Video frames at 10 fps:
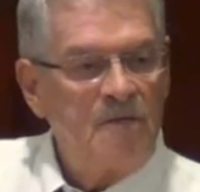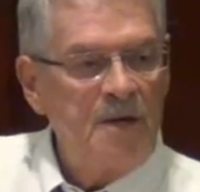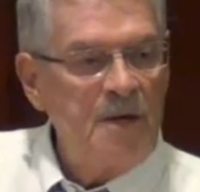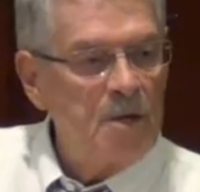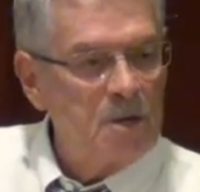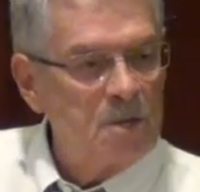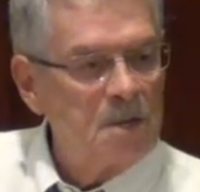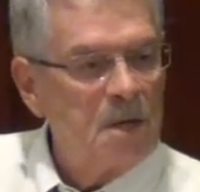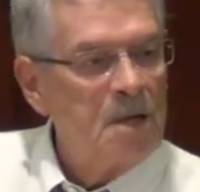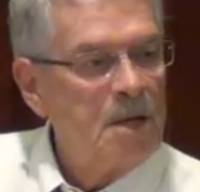Fear
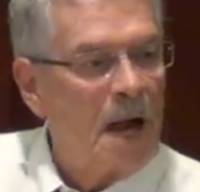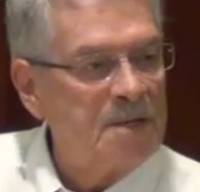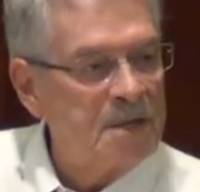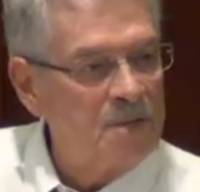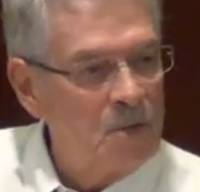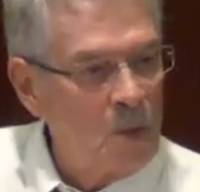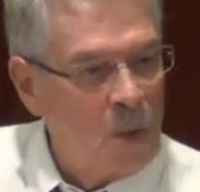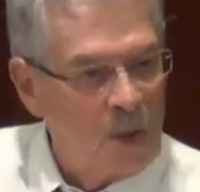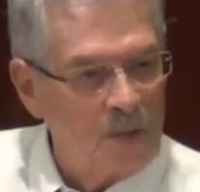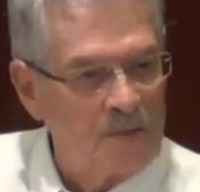knocked at the
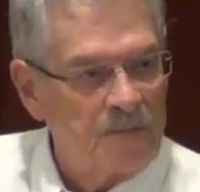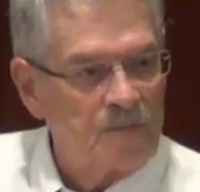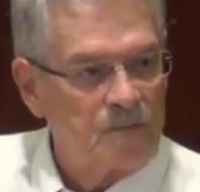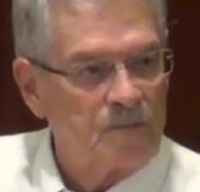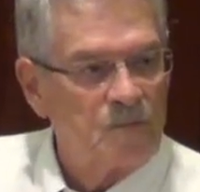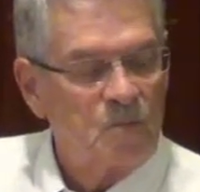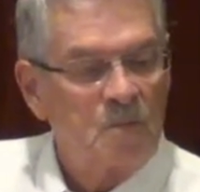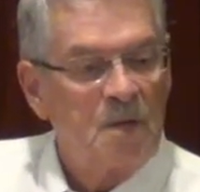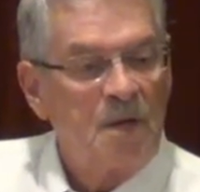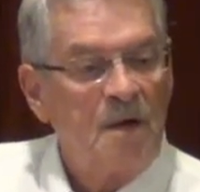door.
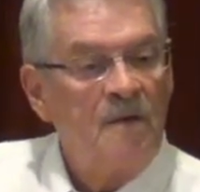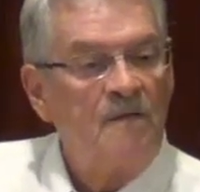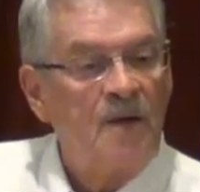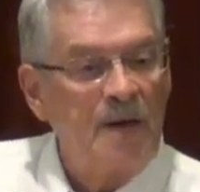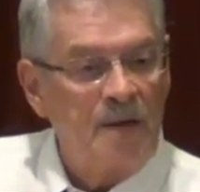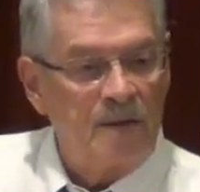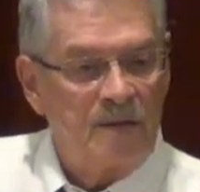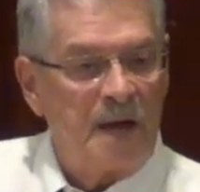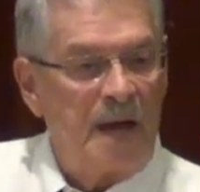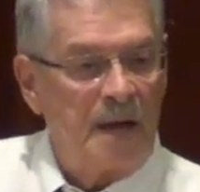
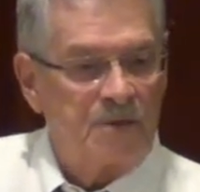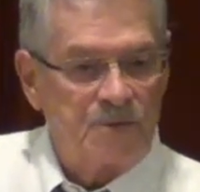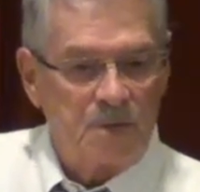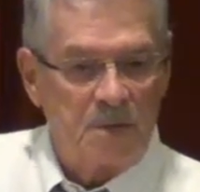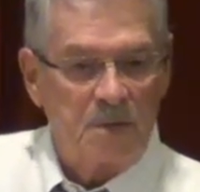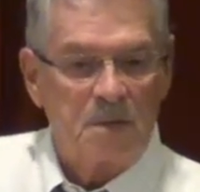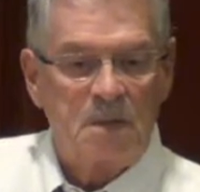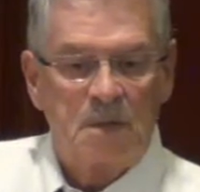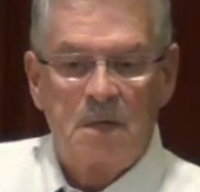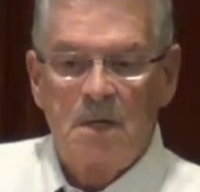Faith answered.
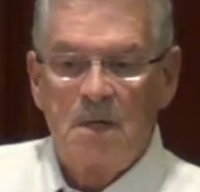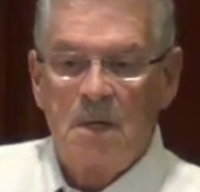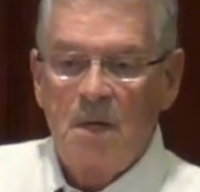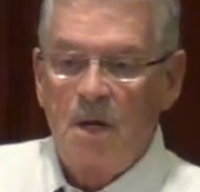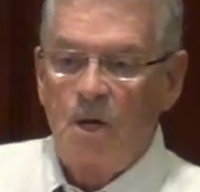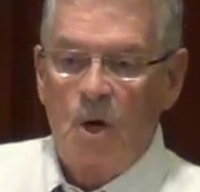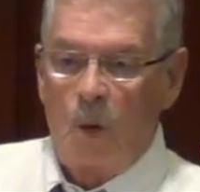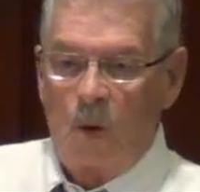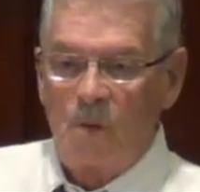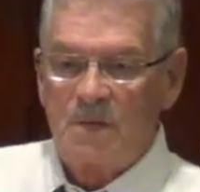
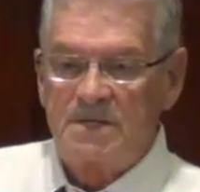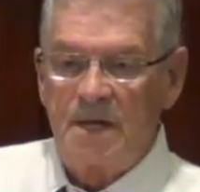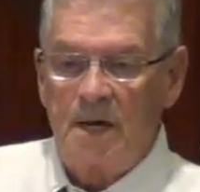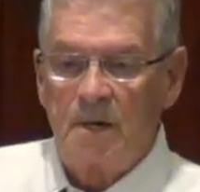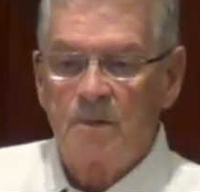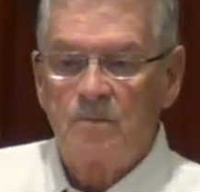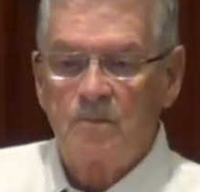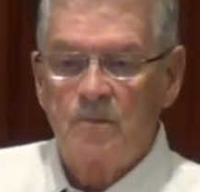No one was there.